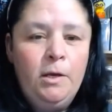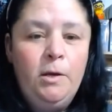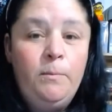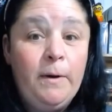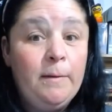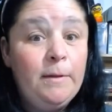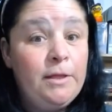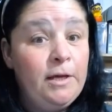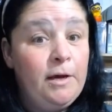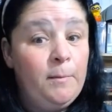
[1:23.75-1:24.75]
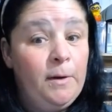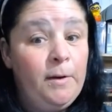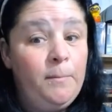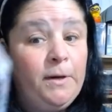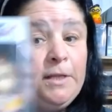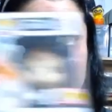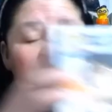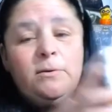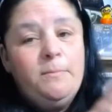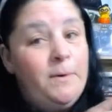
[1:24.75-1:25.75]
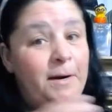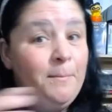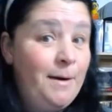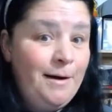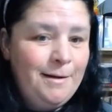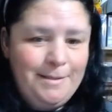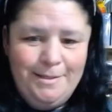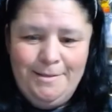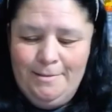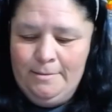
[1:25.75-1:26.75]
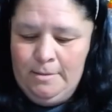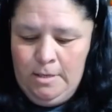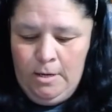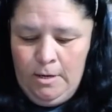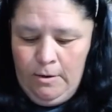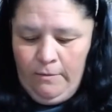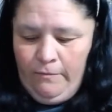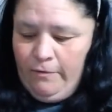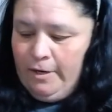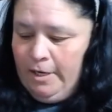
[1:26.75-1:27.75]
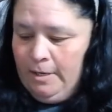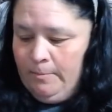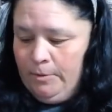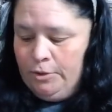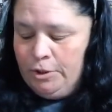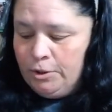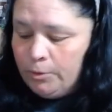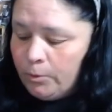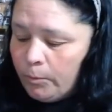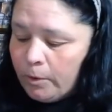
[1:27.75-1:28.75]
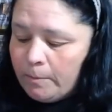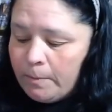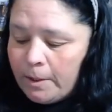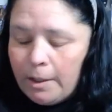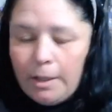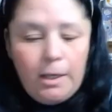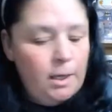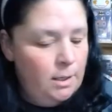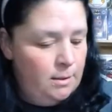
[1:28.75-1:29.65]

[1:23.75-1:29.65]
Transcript: You probably think I'm gonna pick this one, but I'm not. Freddy number 2 would be...